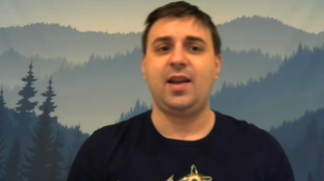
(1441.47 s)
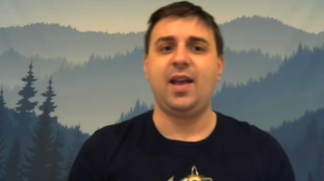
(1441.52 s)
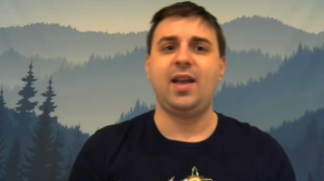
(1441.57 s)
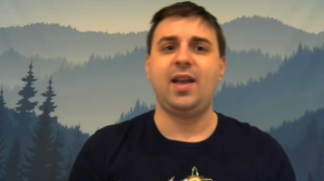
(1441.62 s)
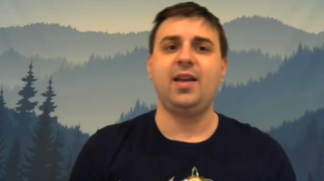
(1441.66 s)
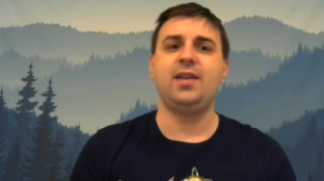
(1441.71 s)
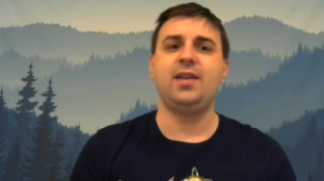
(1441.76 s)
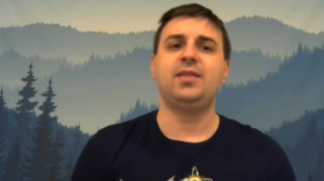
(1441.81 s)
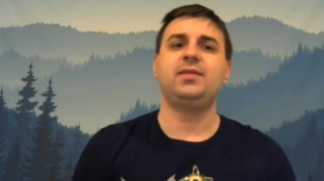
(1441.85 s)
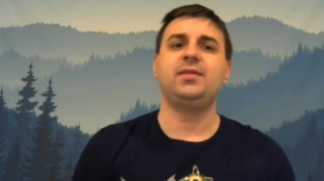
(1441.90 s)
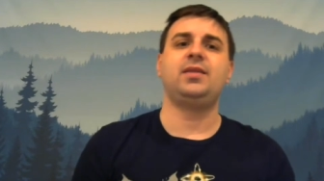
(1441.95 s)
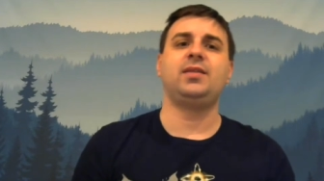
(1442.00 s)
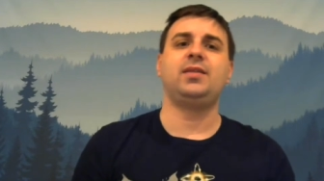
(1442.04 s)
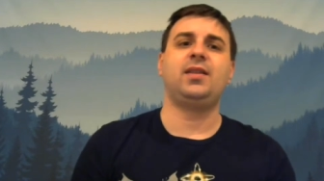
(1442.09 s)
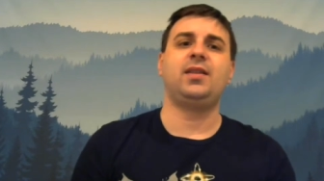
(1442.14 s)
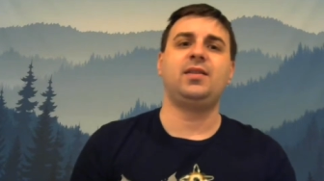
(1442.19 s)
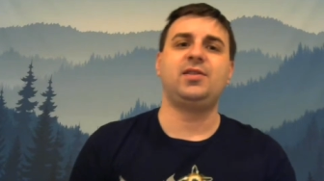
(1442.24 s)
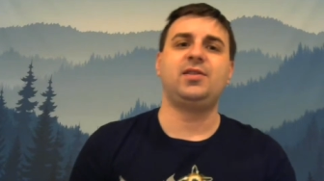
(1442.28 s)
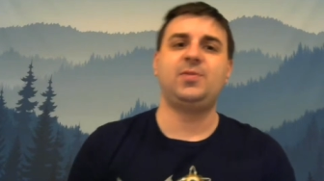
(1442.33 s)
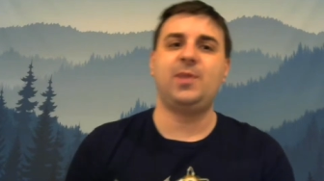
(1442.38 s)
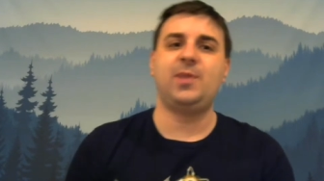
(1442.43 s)
and
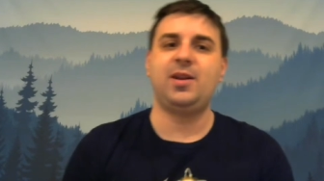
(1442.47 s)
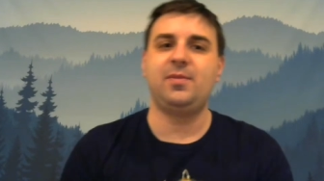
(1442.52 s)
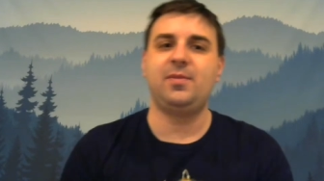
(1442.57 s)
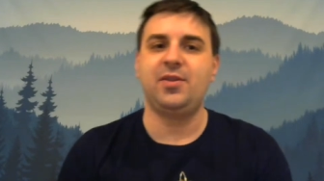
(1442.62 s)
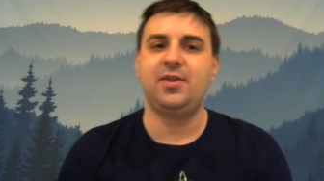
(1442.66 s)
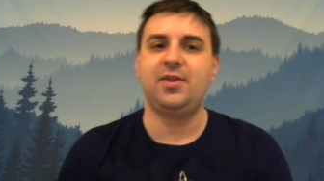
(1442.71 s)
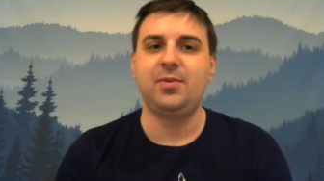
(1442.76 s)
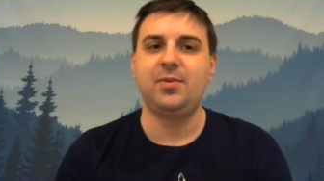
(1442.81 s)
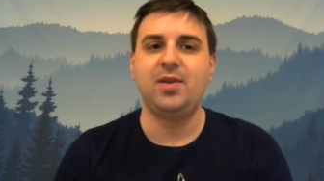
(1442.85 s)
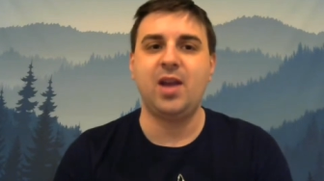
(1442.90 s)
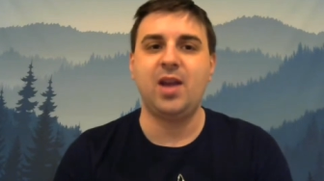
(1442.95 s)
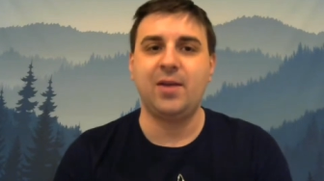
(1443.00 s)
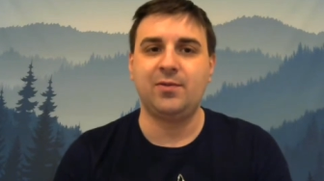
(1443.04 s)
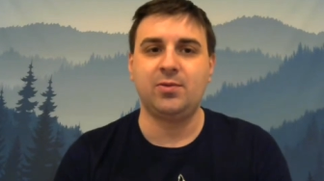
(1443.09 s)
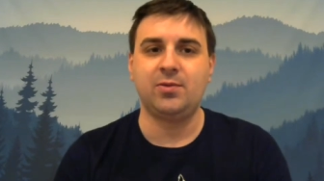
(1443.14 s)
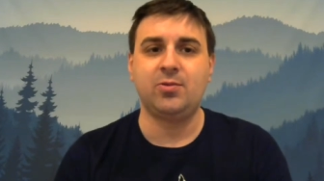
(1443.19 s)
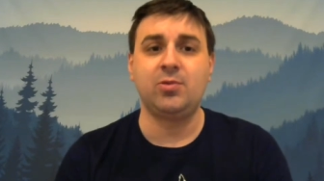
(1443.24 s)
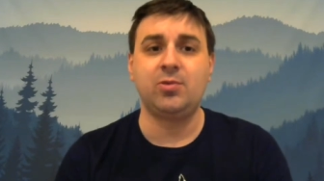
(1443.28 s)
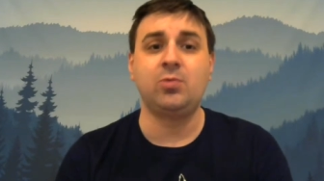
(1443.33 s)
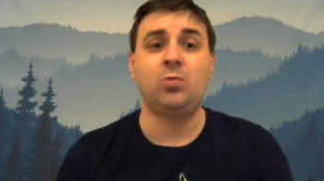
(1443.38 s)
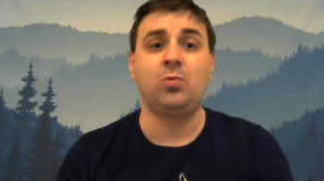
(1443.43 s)
uh, Spider-Man three,
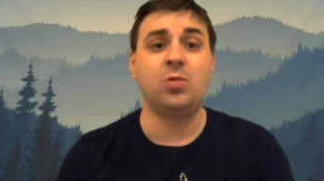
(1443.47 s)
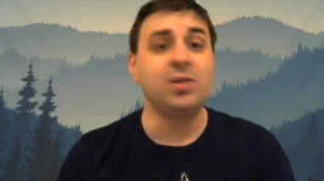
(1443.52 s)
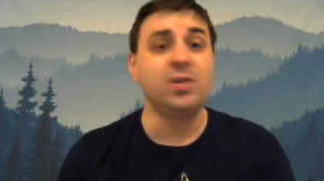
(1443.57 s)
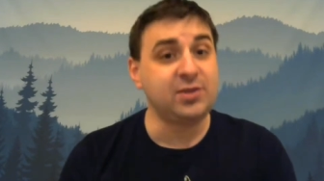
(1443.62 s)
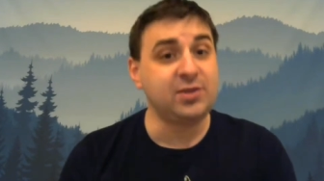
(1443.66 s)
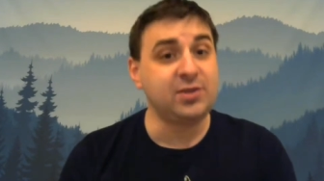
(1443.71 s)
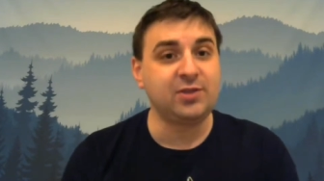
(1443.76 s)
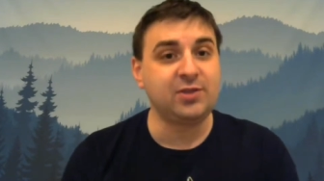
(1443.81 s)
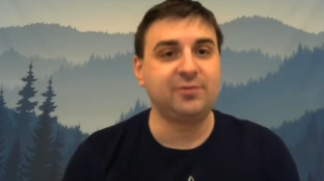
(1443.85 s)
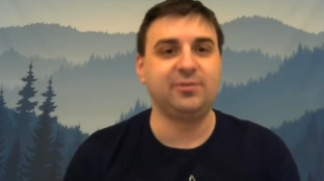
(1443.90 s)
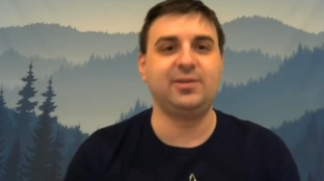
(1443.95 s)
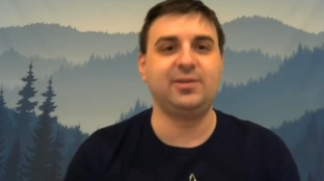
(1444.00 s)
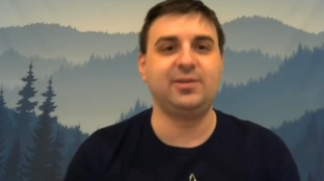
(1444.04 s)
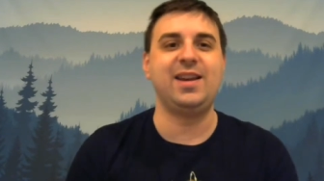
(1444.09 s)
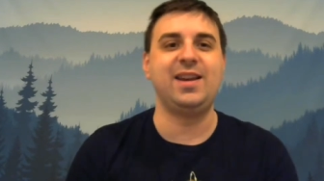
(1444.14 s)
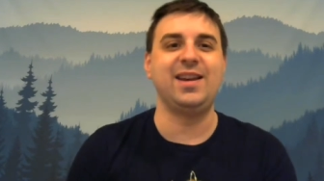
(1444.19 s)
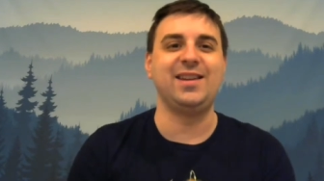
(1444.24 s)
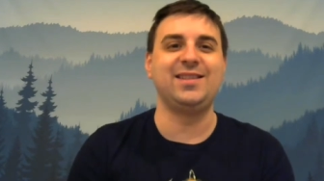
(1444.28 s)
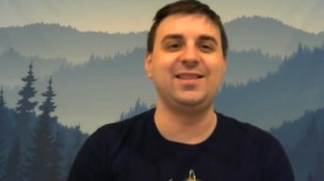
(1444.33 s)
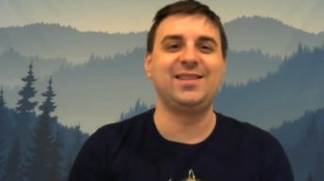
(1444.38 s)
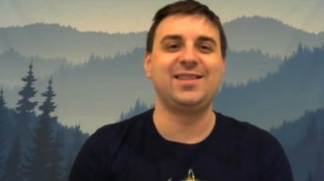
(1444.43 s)
everyone wants to
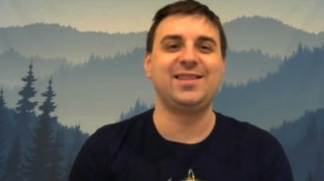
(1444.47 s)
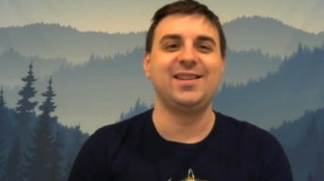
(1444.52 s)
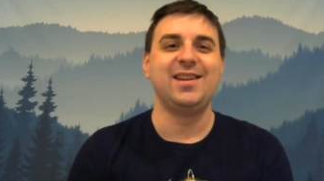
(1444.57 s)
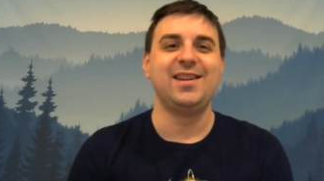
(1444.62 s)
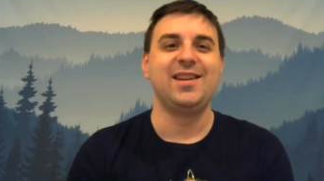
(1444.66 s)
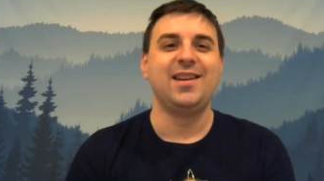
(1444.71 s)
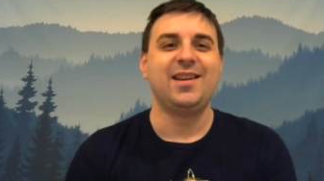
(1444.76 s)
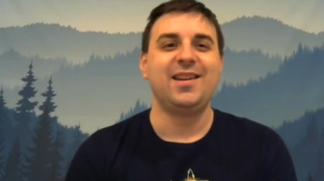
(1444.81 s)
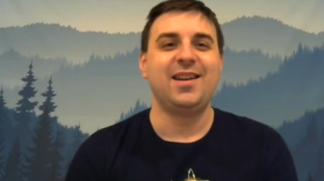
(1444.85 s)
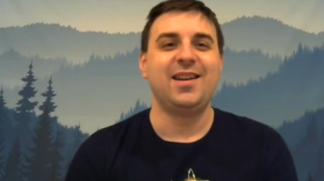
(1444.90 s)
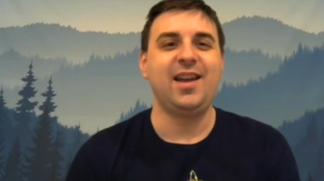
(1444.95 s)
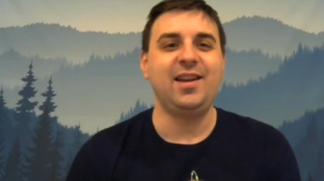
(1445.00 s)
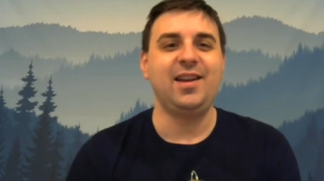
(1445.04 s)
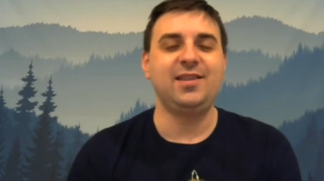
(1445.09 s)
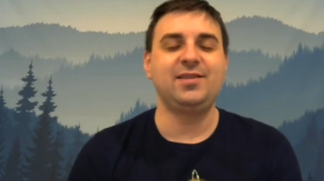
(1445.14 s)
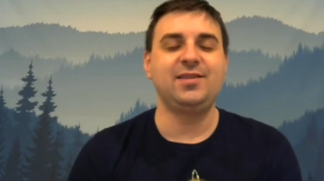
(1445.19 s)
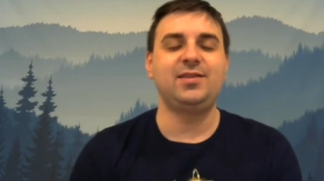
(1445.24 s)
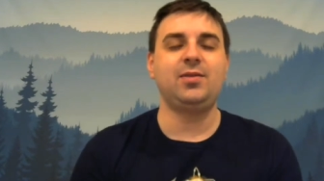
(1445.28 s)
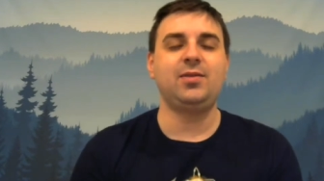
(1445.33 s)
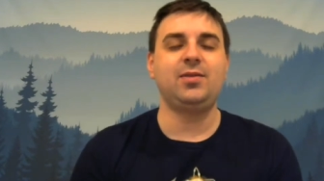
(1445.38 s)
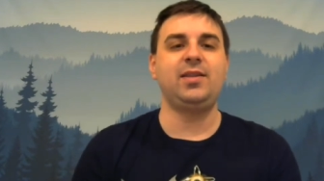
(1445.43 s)
forget,
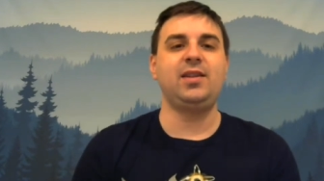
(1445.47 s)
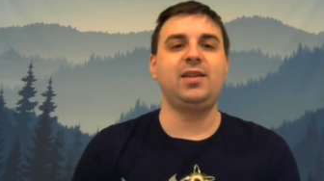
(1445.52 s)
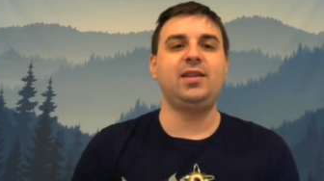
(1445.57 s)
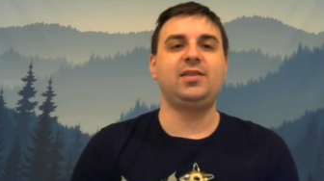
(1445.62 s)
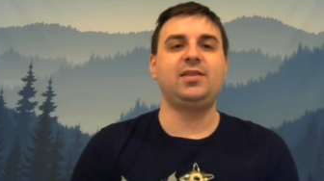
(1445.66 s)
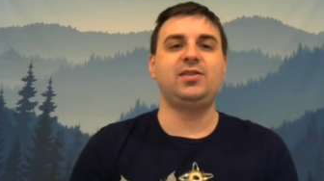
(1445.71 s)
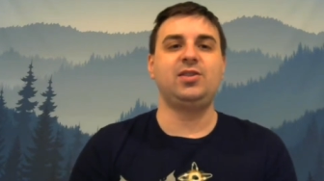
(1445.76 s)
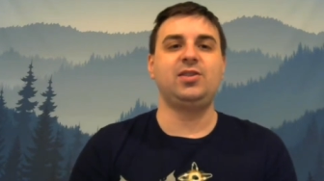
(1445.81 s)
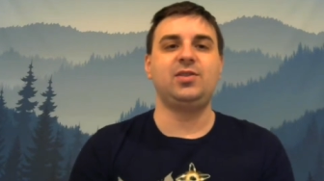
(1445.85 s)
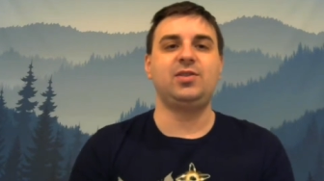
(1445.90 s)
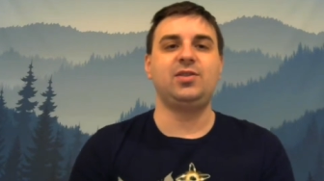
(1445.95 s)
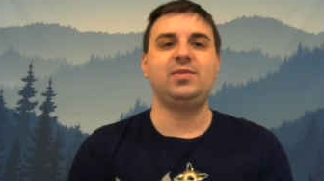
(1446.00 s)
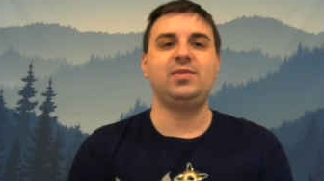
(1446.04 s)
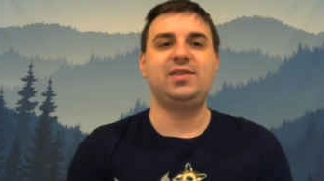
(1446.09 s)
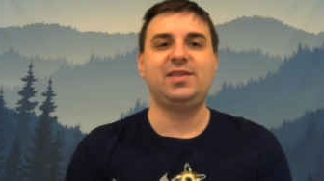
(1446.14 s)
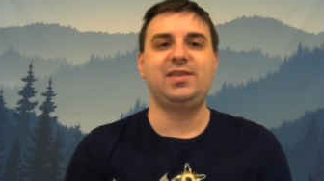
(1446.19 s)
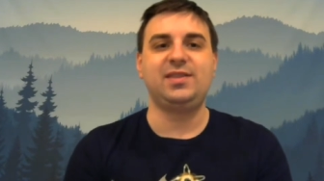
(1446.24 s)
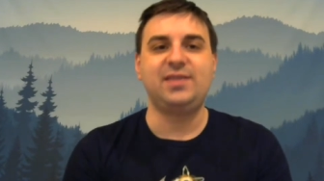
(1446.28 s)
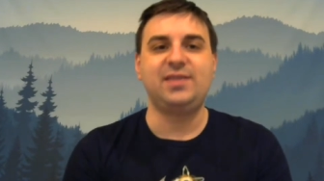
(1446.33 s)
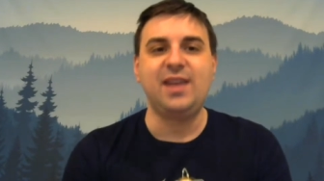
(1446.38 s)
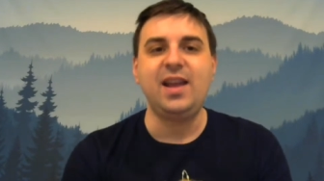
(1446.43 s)
and so I think it's just a
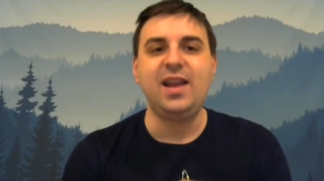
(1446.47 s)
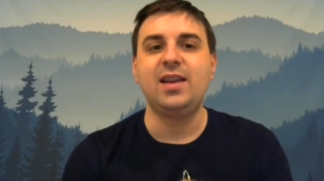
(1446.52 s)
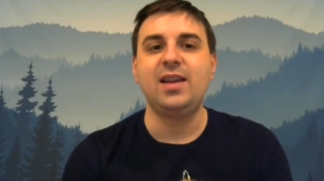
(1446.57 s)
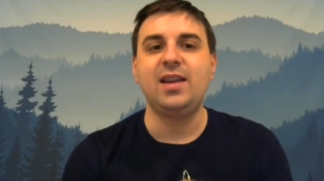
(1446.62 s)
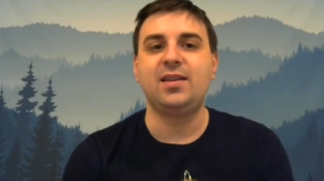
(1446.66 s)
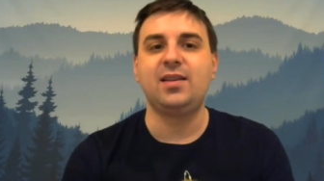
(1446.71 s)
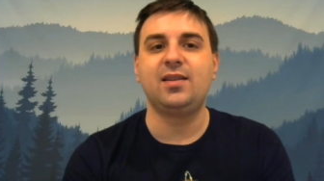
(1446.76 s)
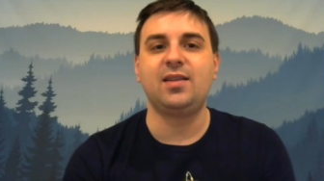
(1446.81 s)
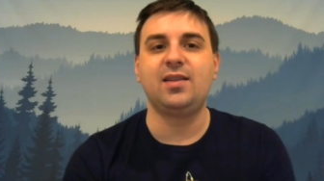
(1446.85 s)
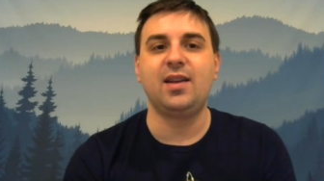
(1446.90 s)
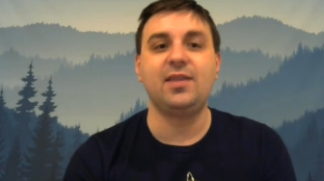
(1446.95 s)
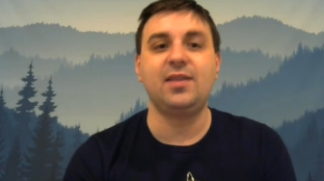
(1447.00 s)
mistake.